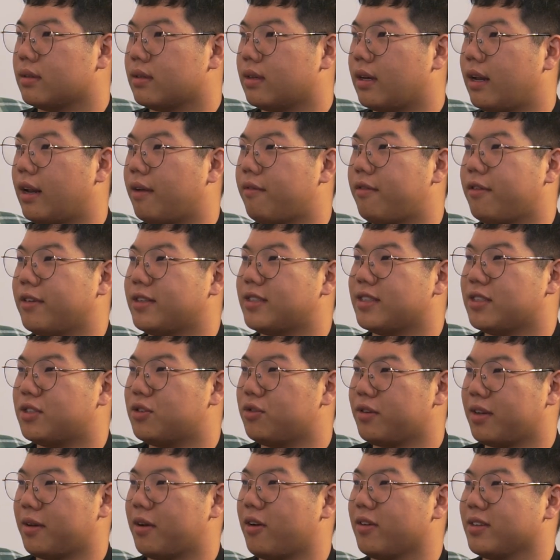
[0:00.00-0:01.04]
And everyone's just
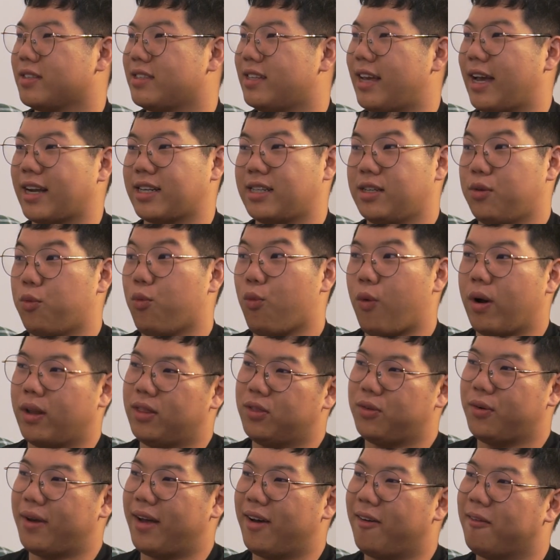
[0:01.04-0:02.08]
doing it because they actually want
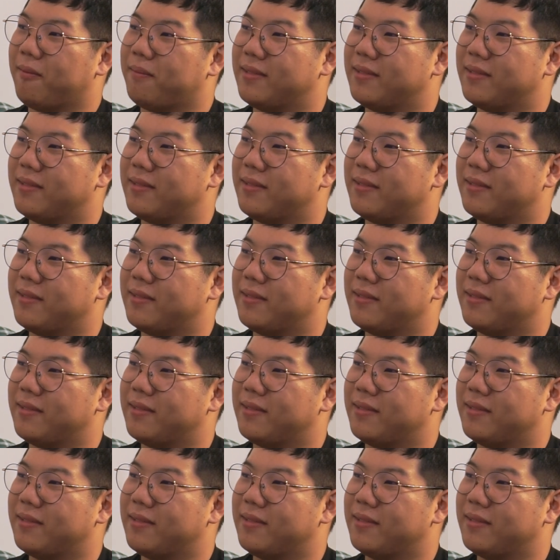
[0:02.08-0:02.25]
to help,